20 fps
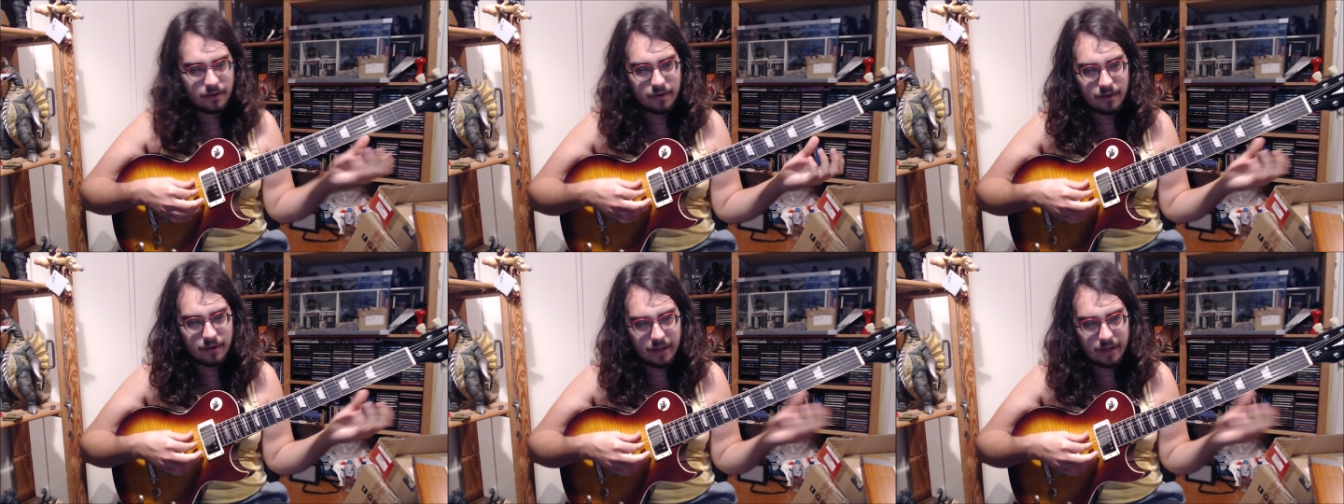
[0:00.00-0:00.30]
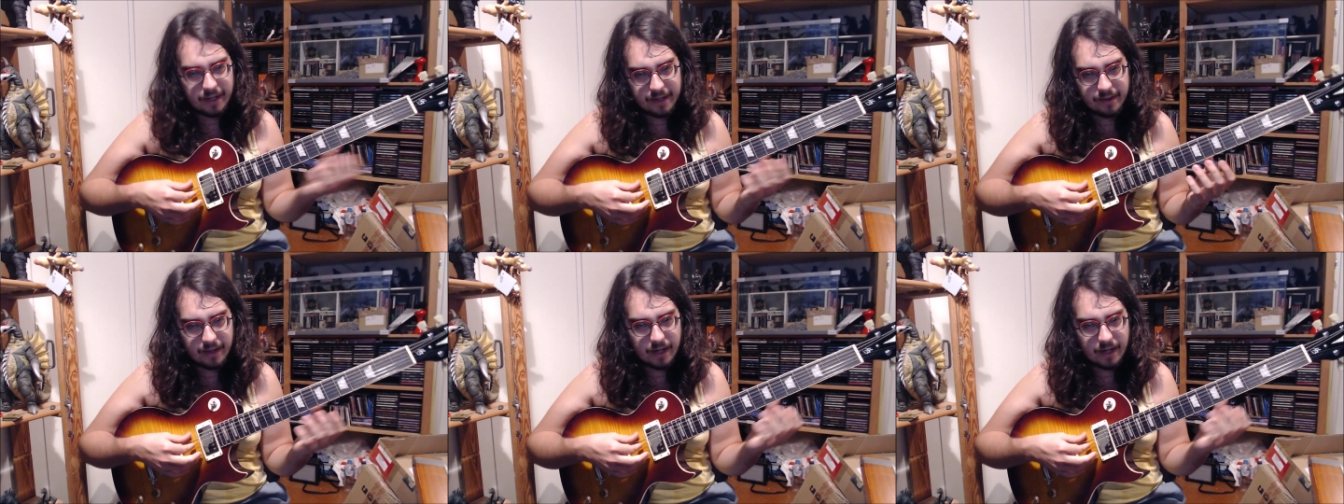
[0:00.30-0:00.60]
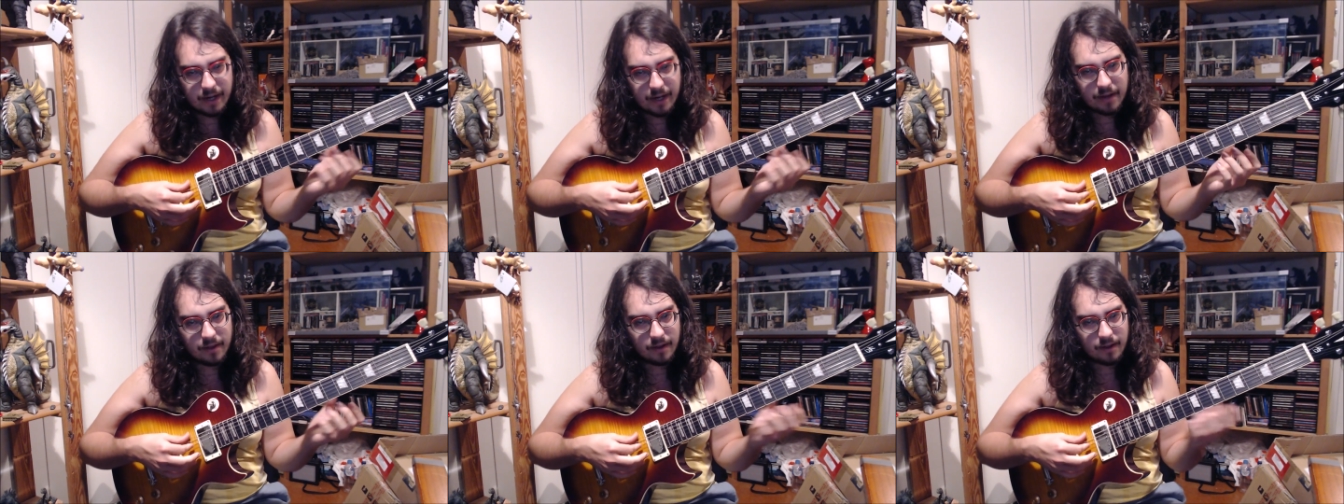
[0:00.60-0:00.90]
that
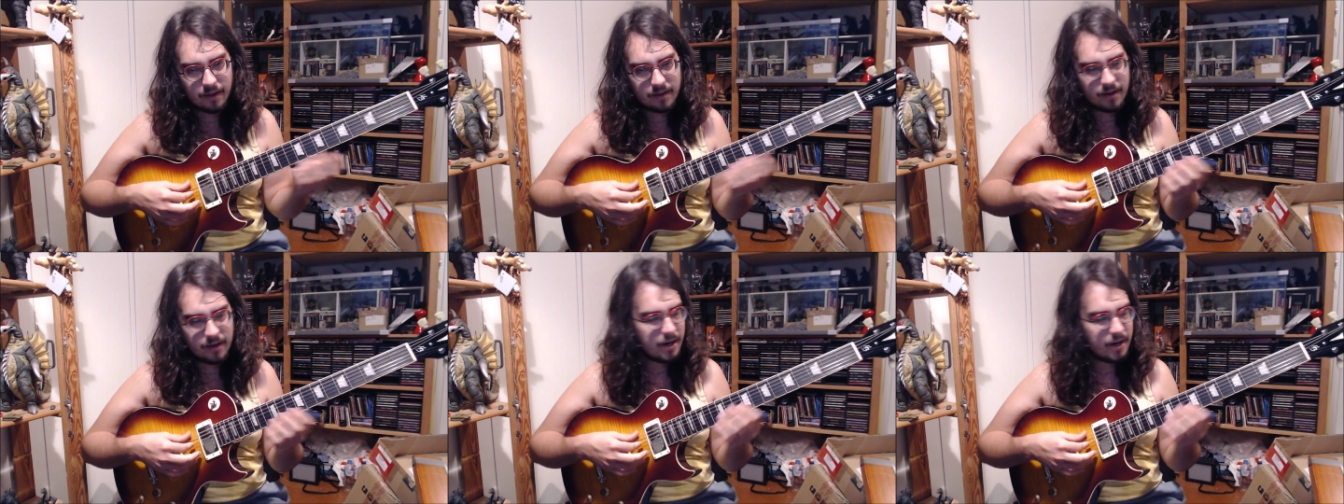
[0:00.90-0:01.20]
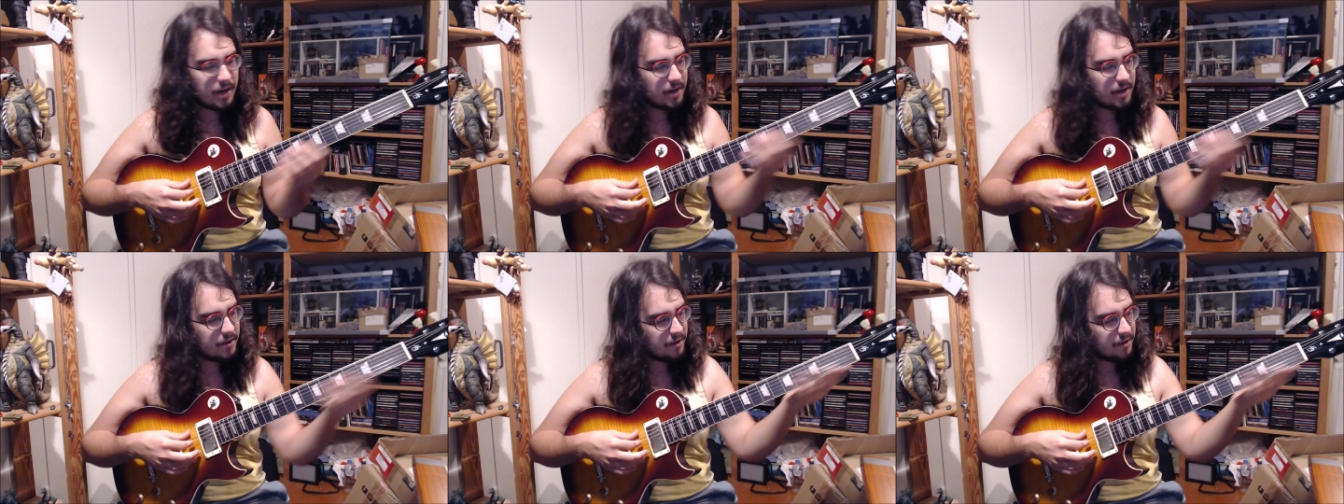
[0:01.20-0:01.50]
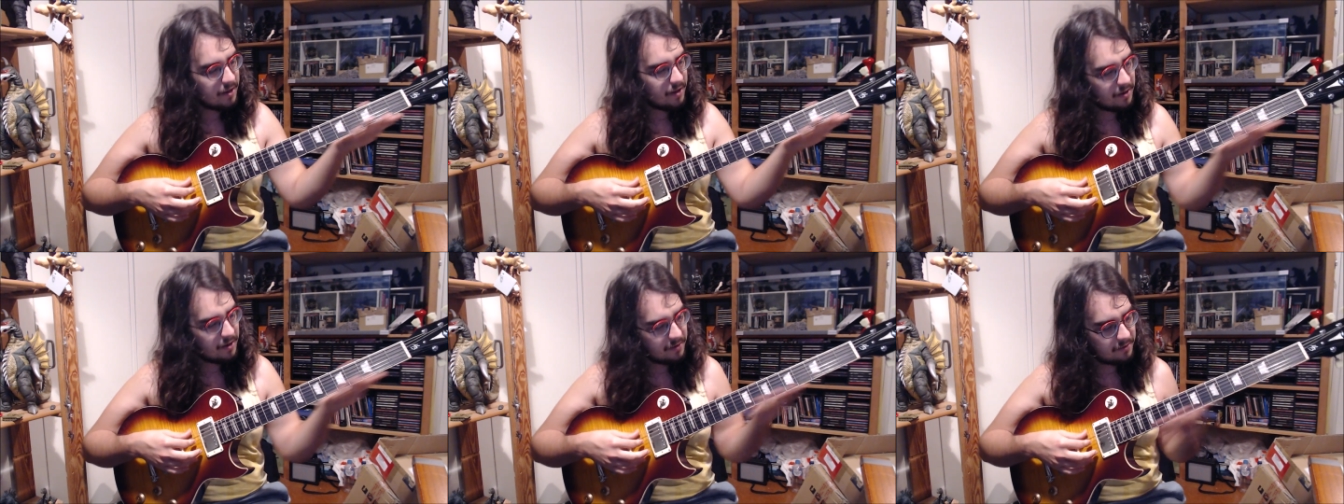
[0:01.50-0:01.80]
other guitar,
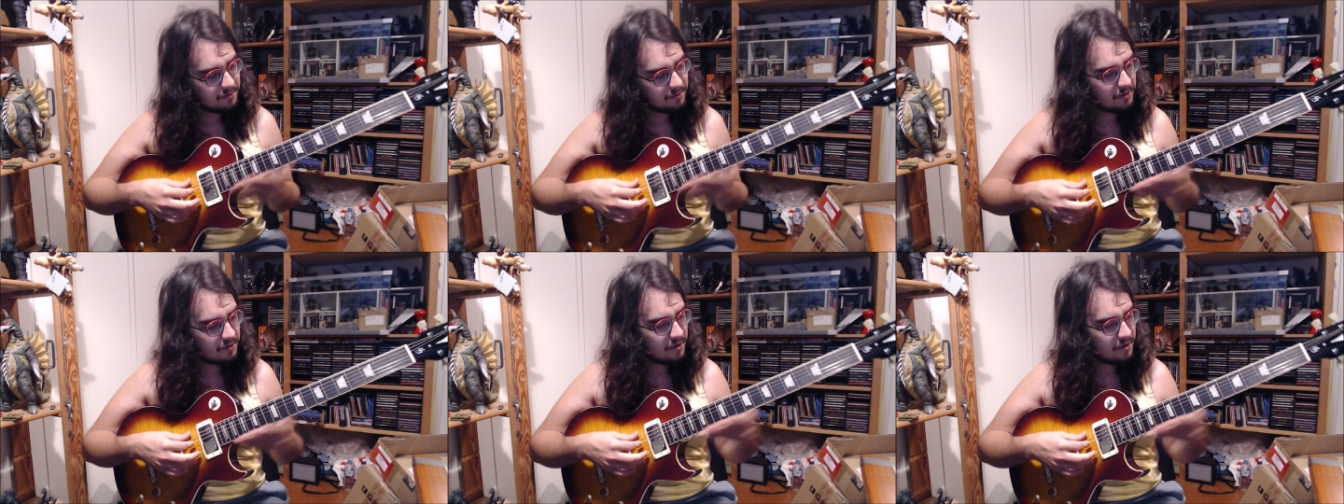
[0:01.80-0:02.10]
it is